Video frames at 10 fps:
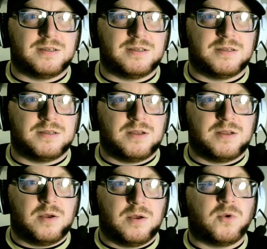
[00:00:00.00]
But not that
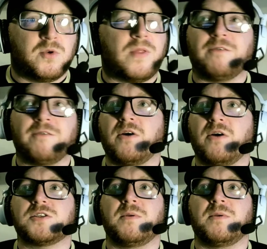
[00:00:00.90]
far. To be
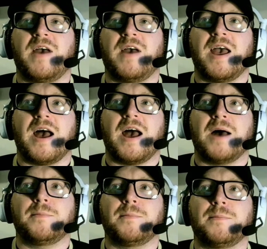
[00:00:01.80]
fair, I'm on your
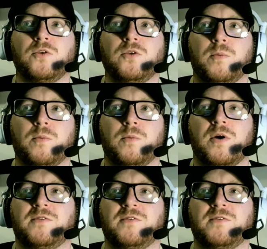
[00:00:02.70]
birthday, Dick.
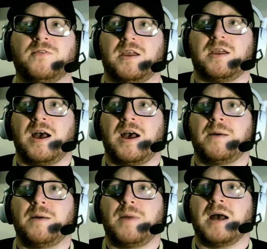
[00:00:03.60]
I'm actually